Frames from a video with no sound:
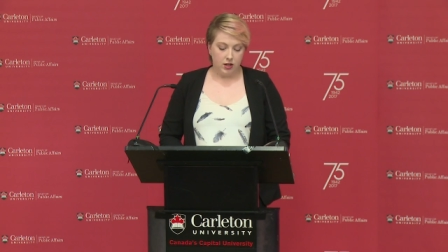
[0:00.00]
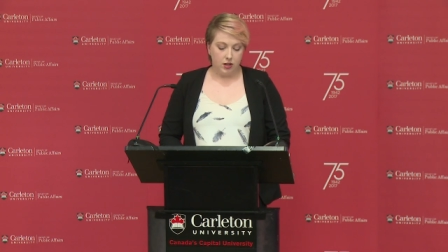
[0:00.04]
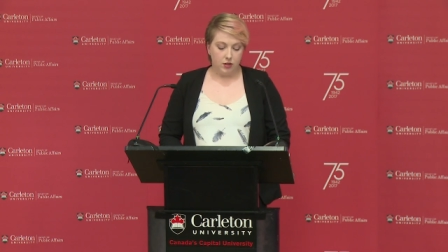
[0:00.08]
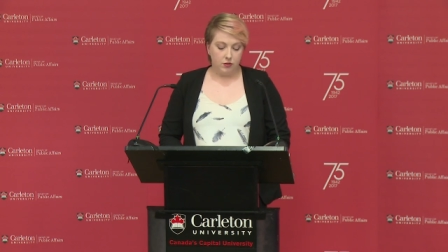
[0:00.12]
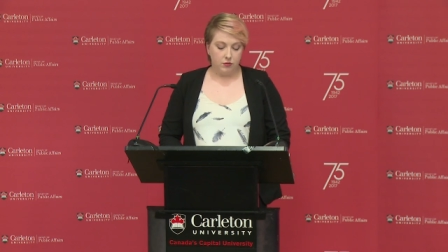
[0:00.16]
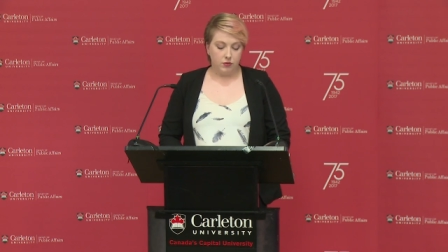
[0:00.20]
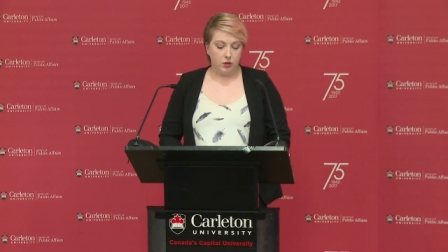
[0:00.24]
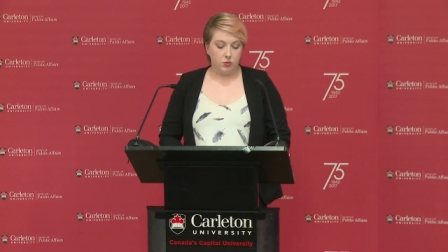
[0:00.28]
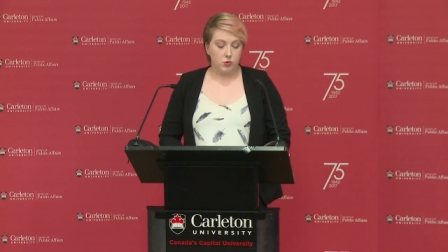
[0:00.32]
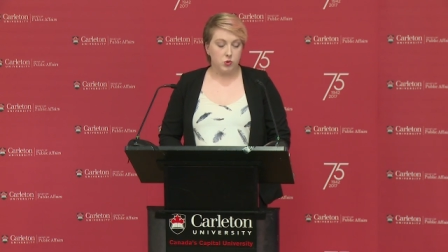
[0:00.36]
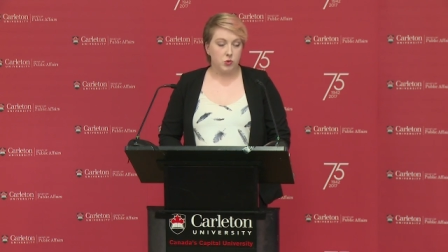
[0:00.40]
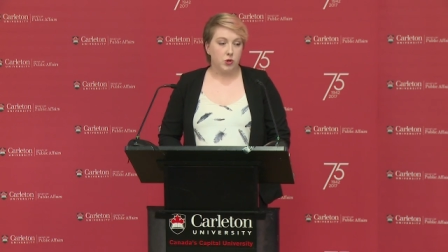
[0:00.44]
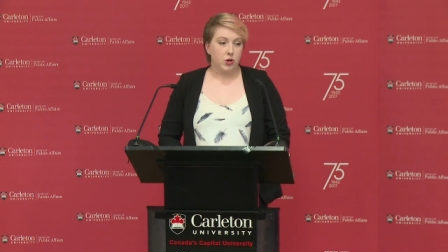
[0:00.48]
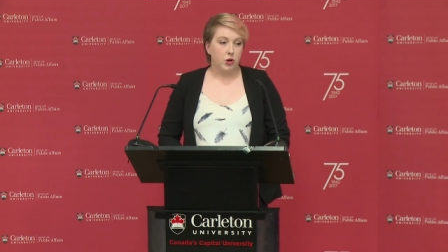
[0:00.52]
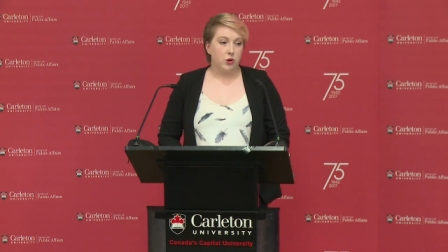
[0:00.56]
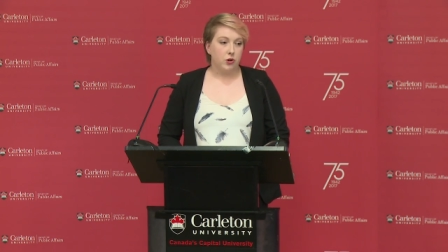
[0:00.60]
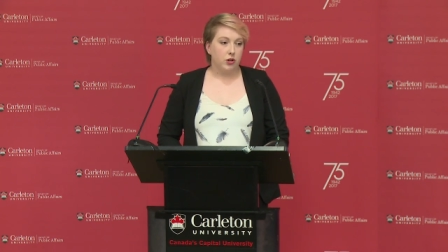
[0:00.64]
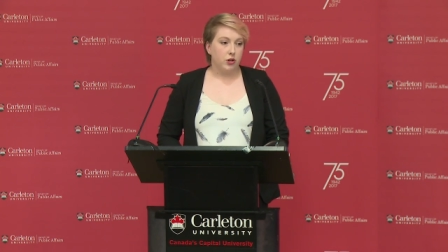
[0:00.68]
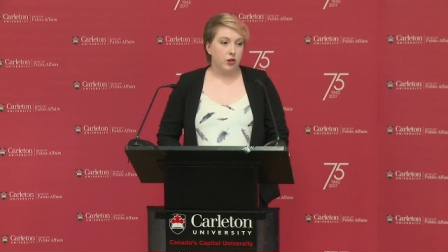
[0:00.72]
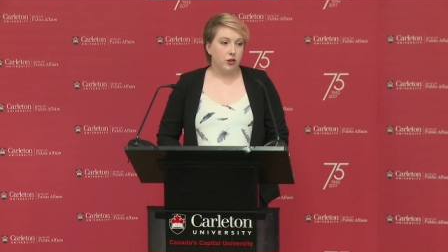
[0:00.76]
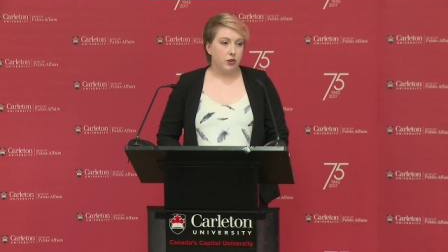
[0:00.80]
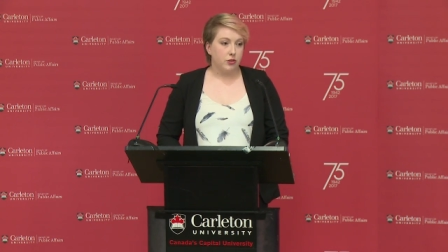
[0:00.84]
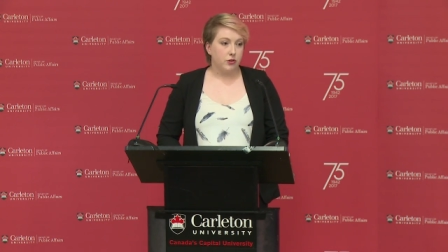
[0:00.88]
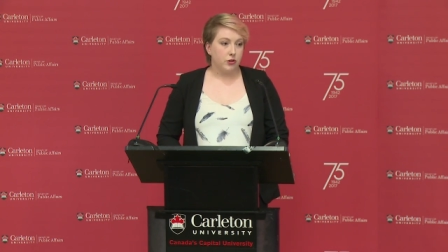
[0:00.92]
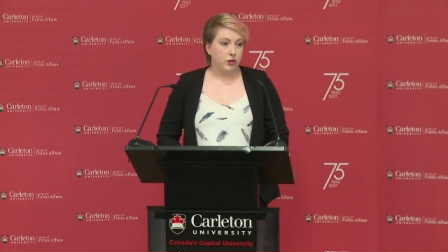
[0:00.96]
Films were
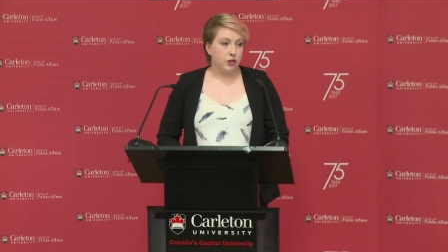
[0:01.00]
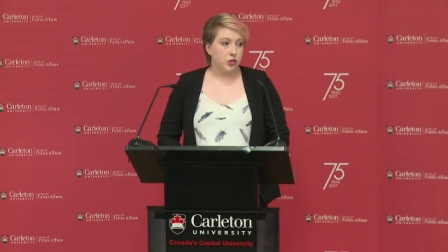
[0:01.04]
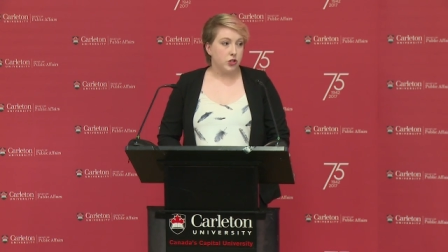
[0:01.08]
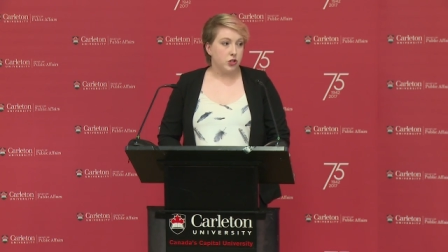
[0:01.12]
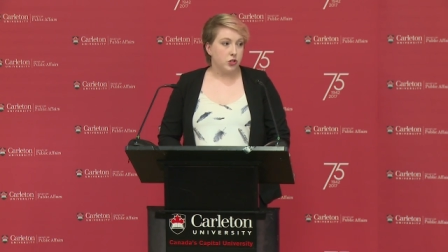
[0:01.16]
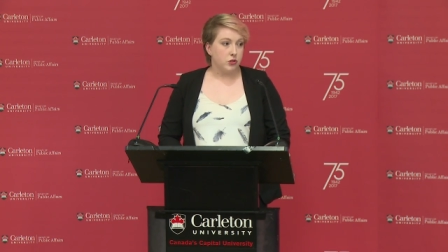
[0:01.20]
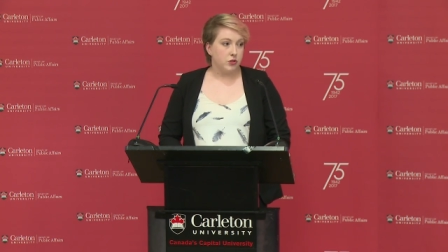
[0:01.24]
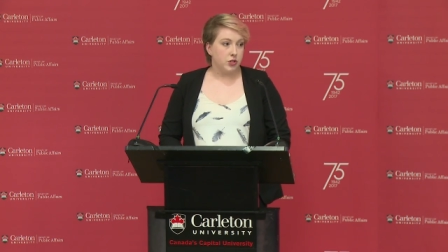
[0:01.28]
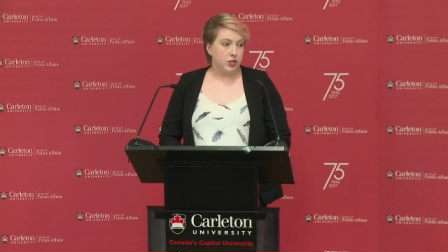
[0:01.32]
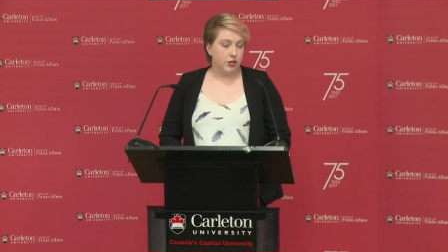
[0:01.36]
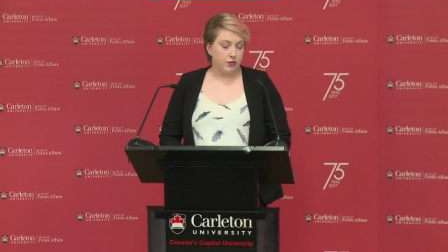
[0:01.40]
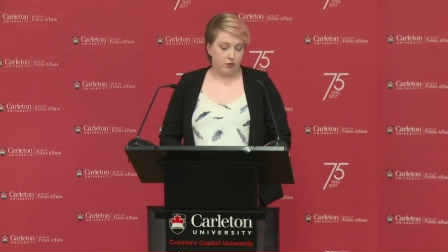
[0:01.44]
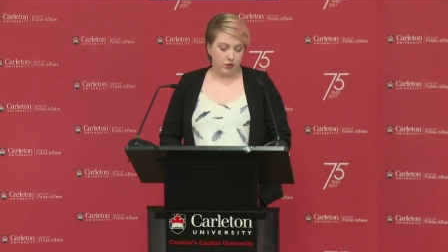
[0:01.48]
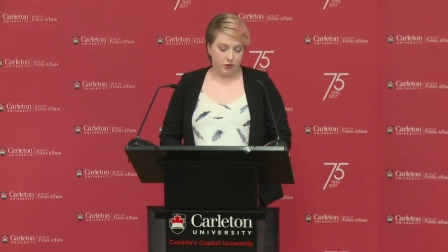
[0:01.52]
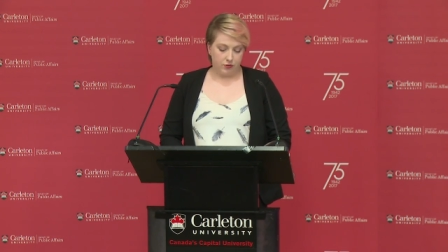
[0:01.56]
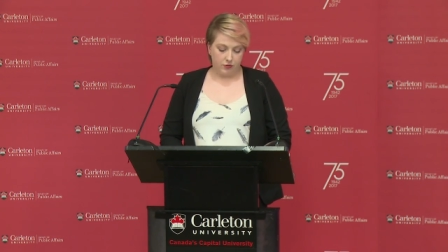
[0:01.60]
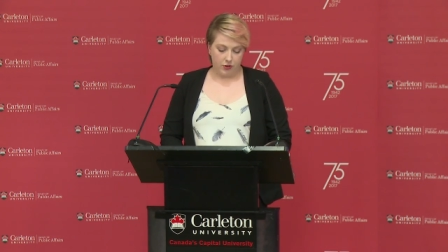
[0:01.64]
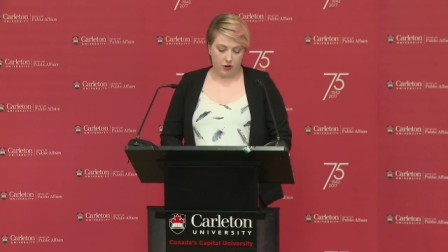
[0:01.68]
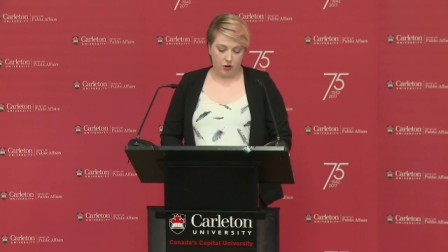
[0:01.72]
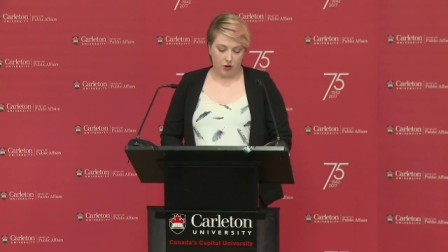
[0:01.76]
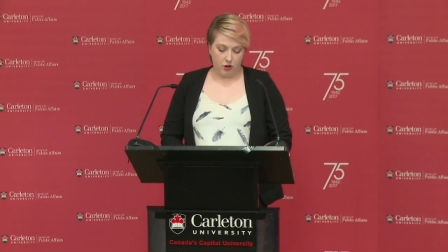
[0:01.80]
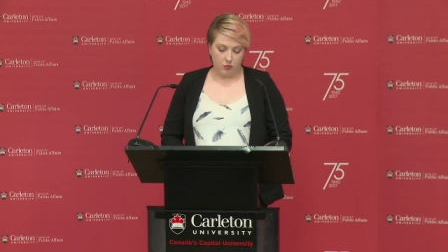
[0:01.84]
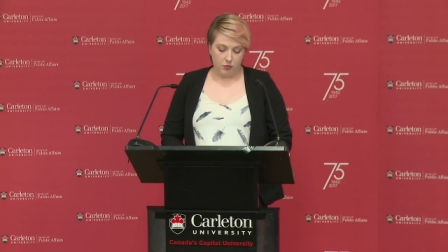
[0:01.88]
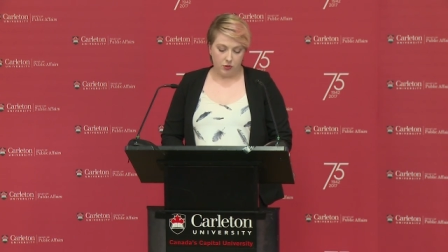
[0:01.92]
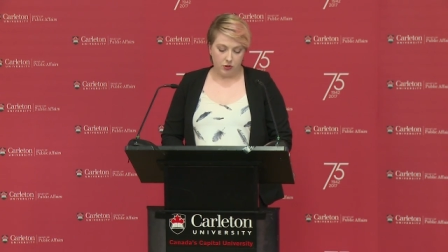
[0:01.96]
coded on 32 different
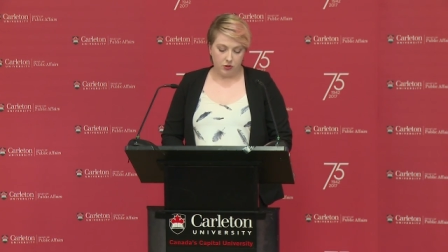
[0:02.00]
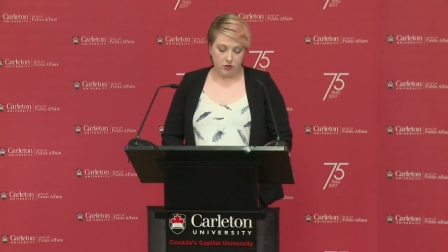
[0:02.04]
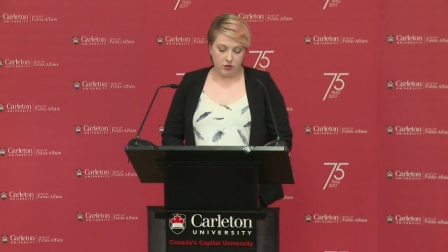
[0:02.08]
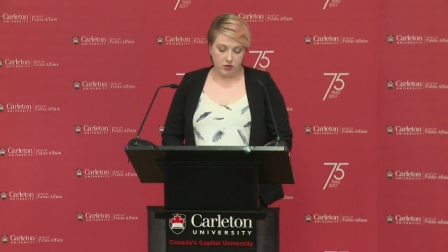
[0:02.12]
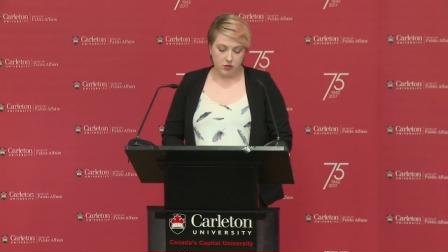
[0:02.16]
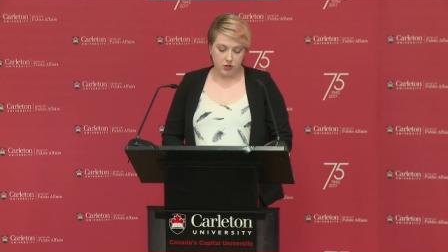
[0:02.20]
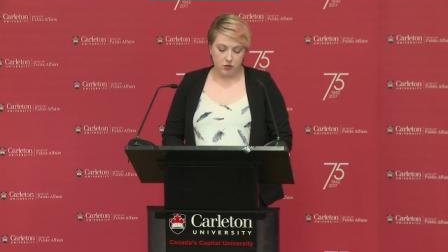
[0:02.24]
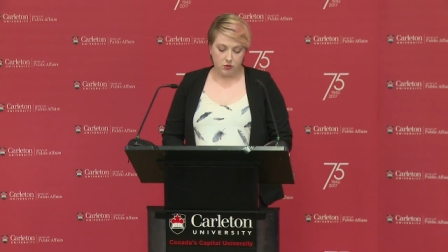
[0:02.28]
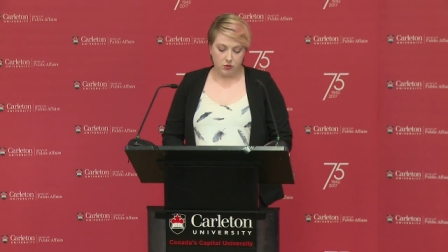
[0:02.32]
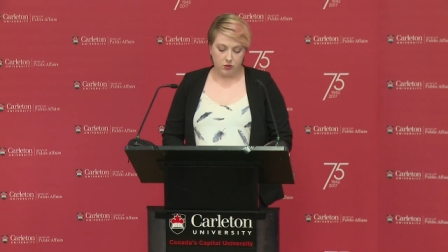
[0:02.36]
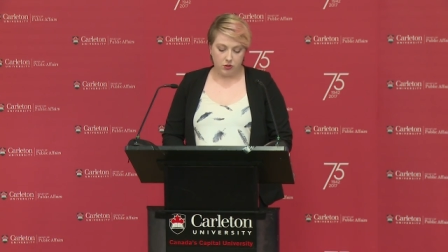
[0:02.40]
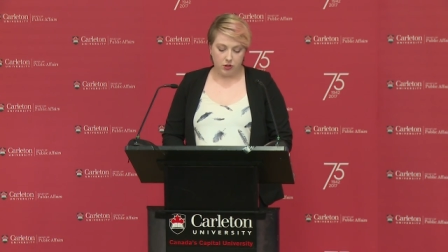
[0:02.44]
variables,